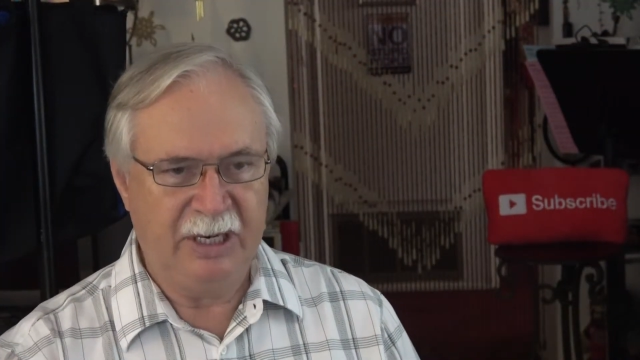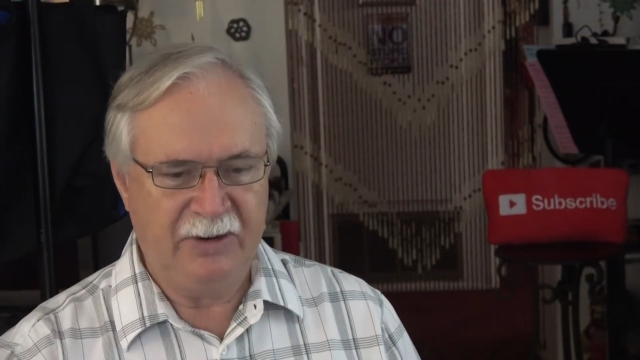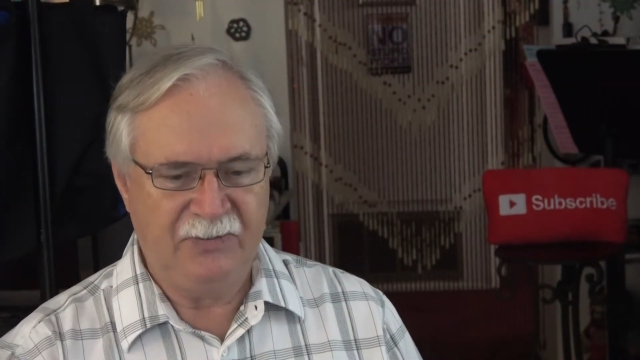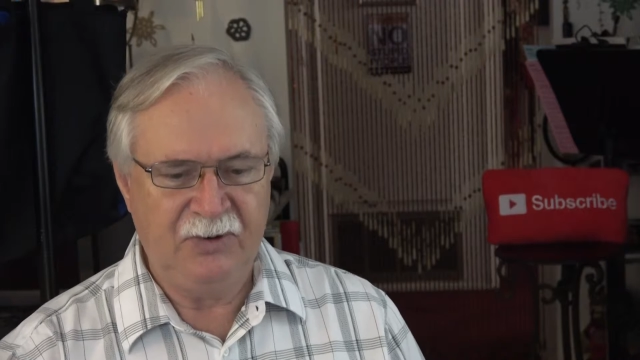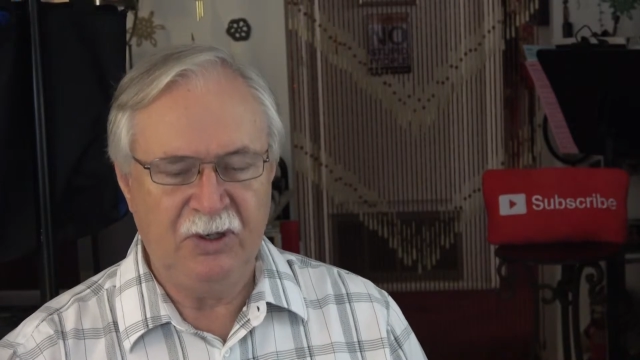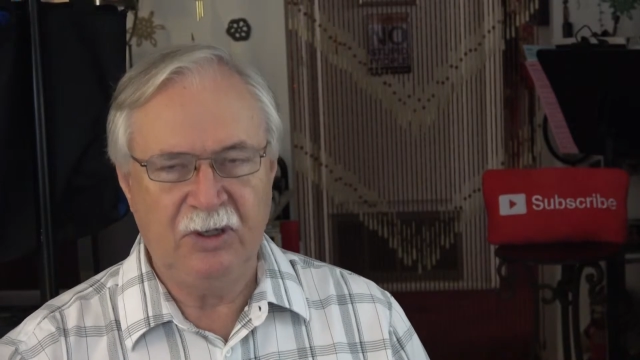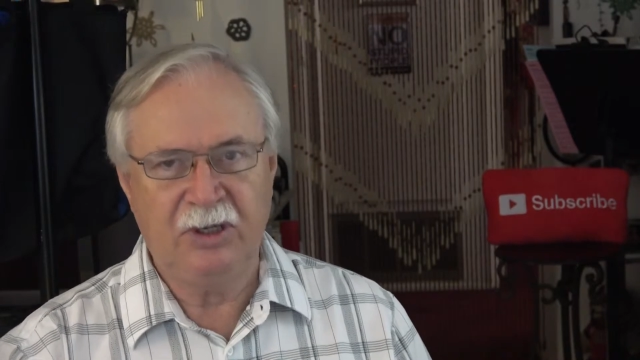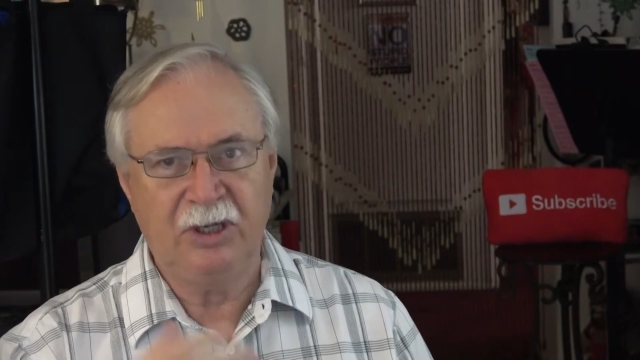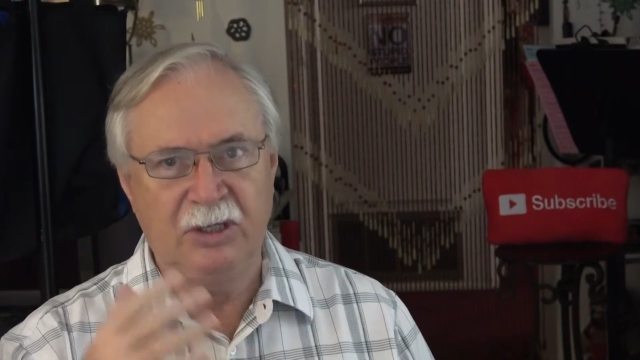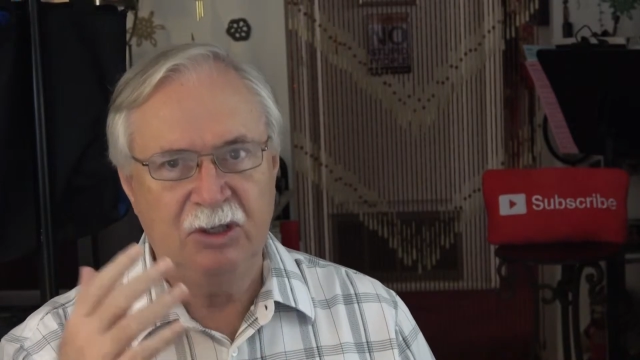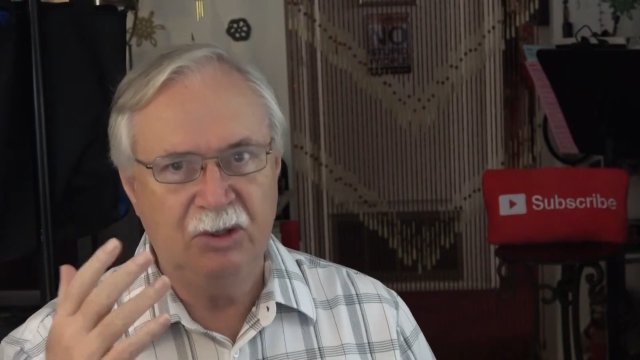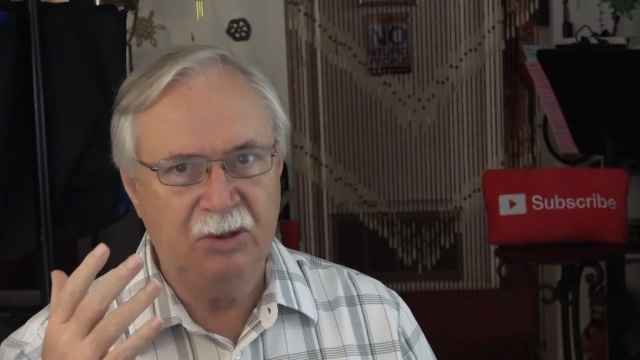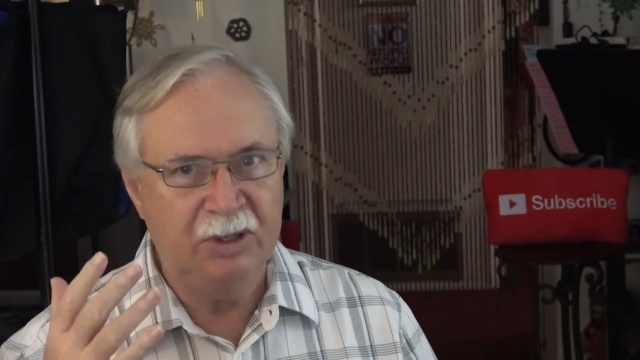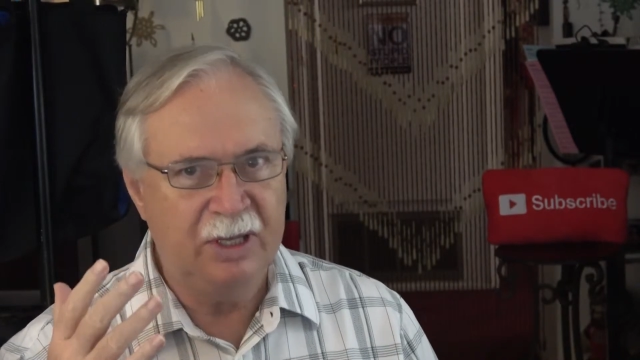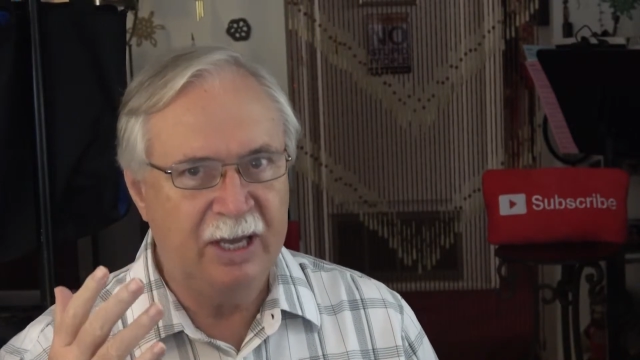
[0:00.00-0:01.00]
But if you
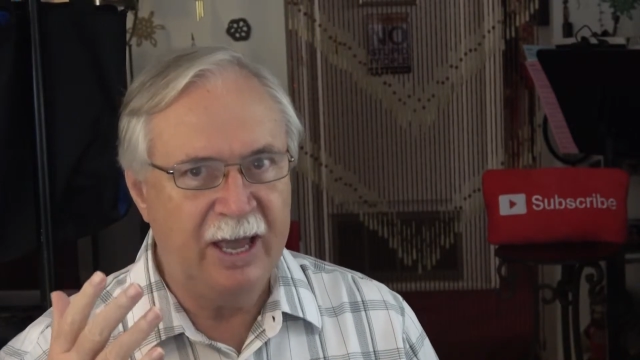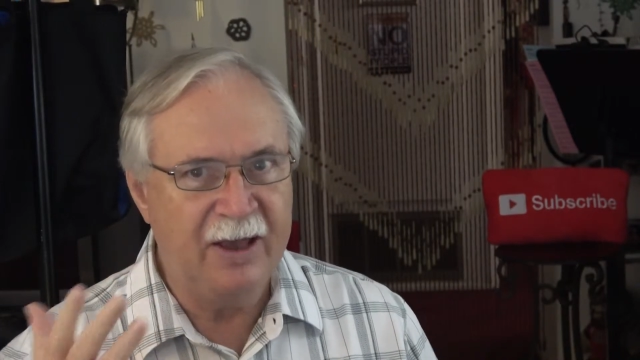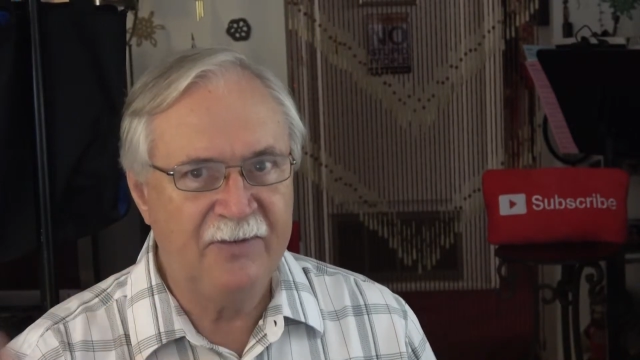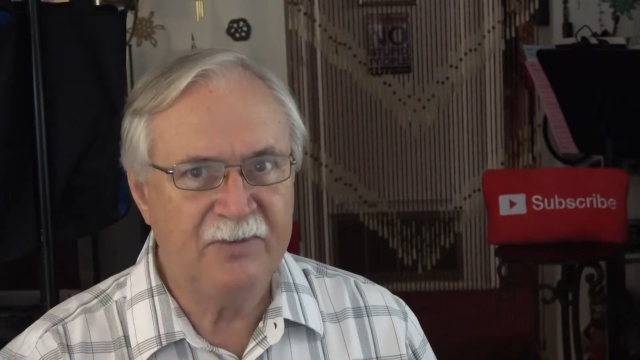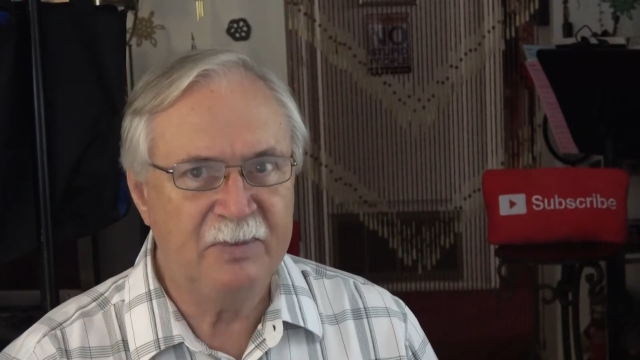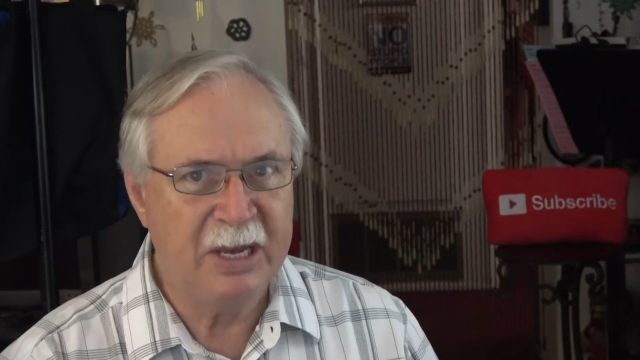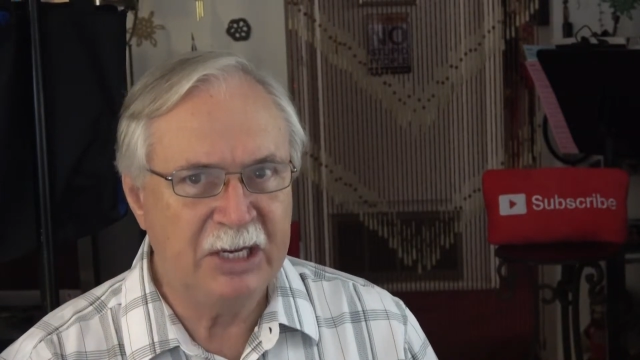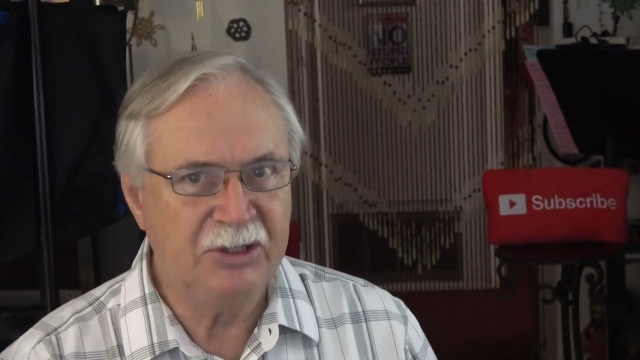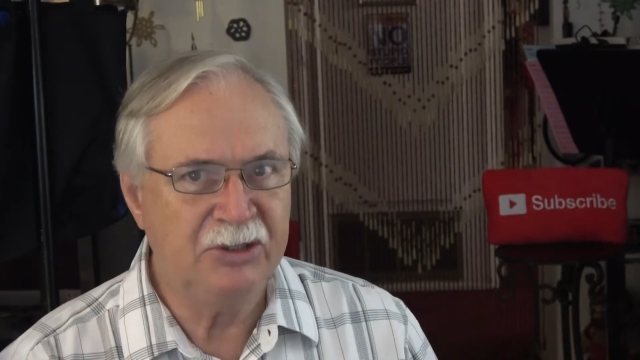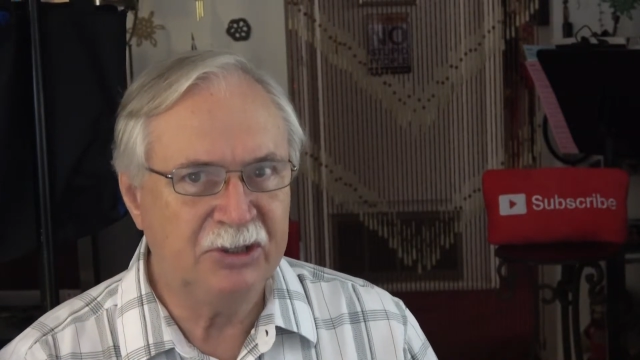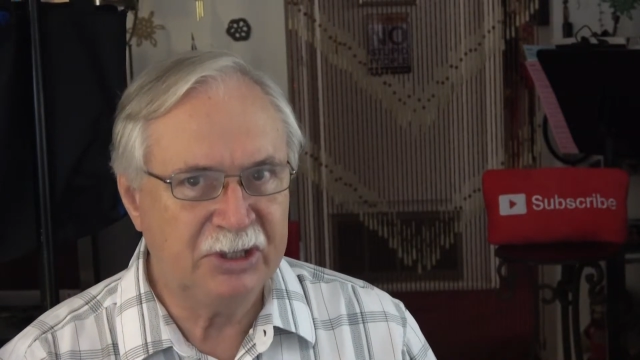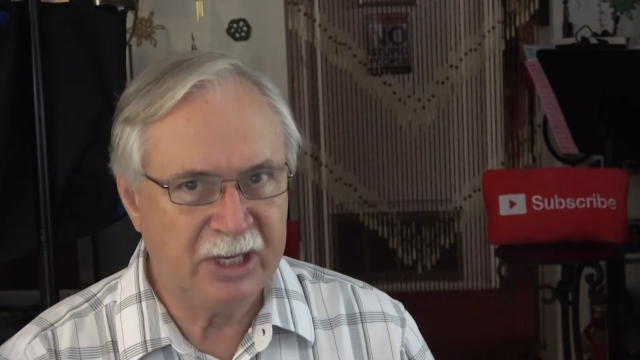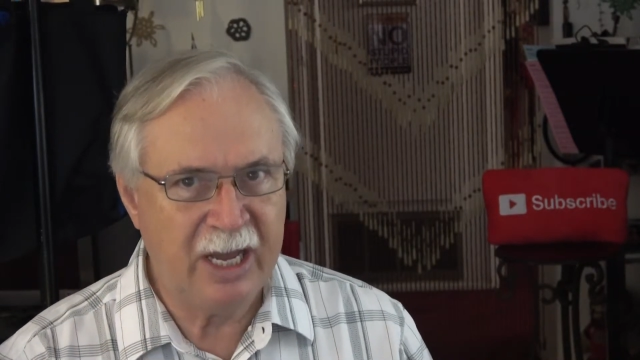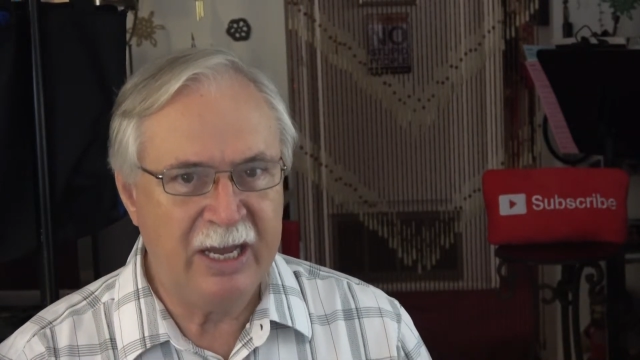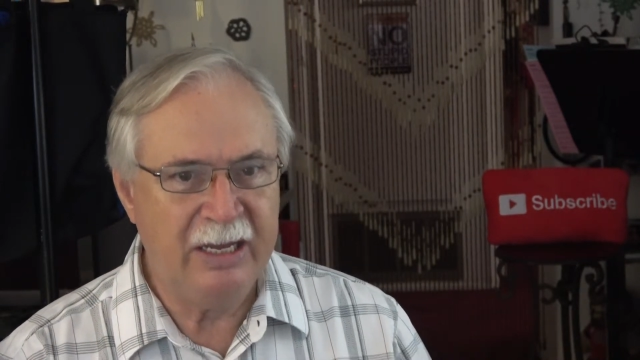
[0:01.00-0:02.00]
can do the F
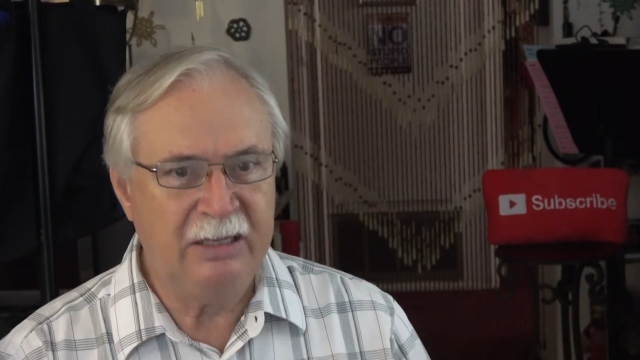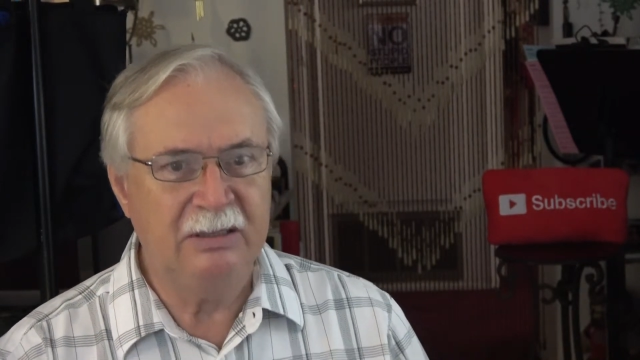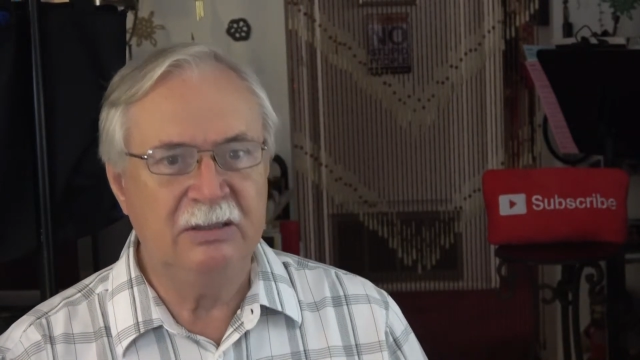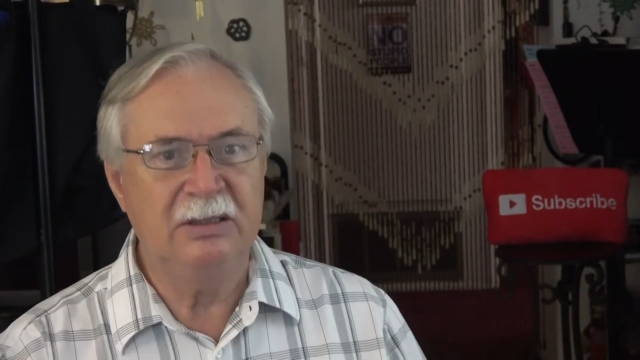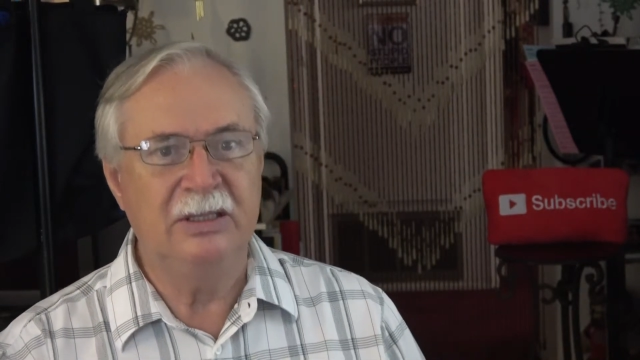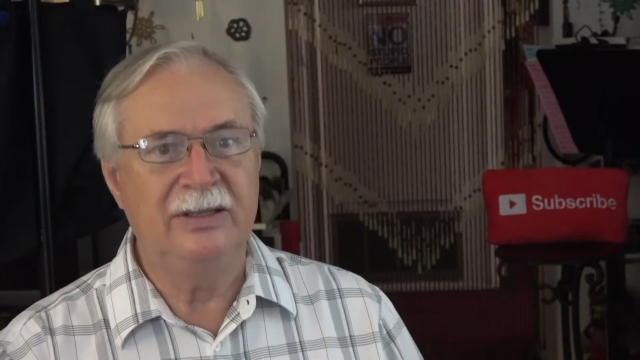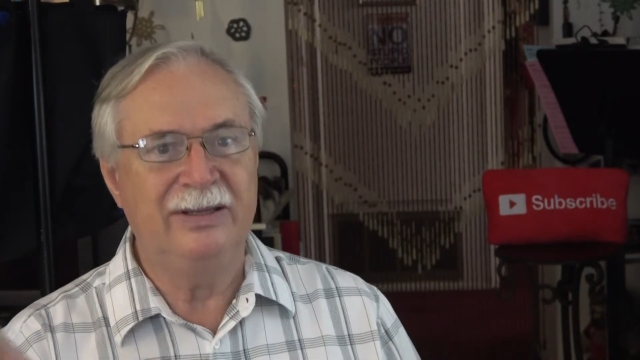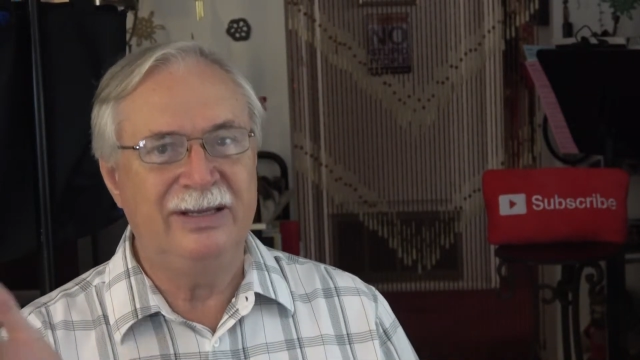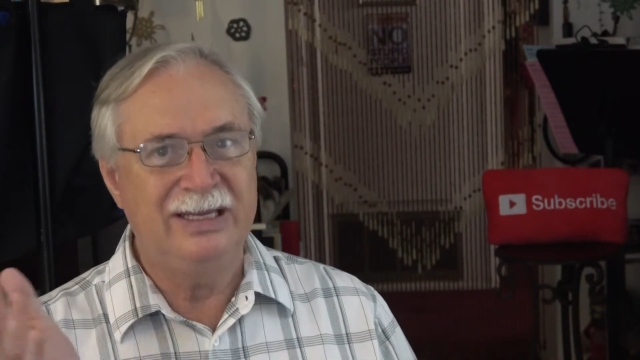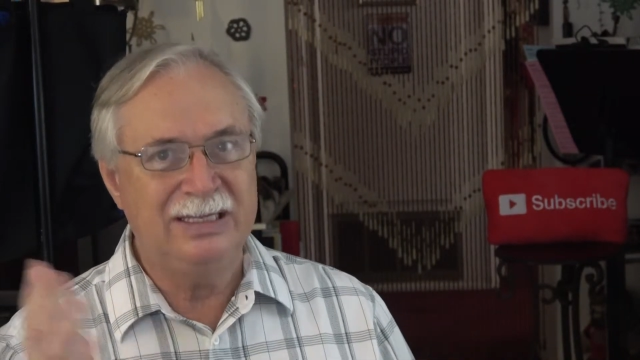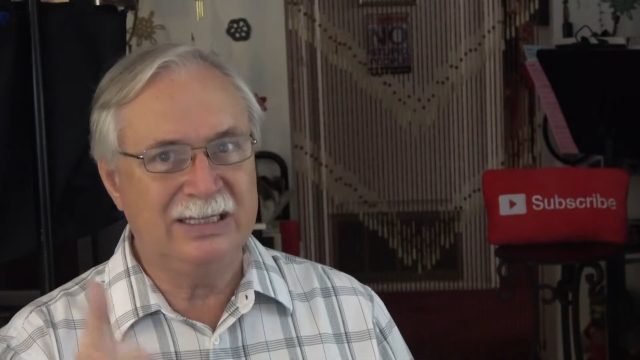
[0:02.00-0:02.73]
major scale,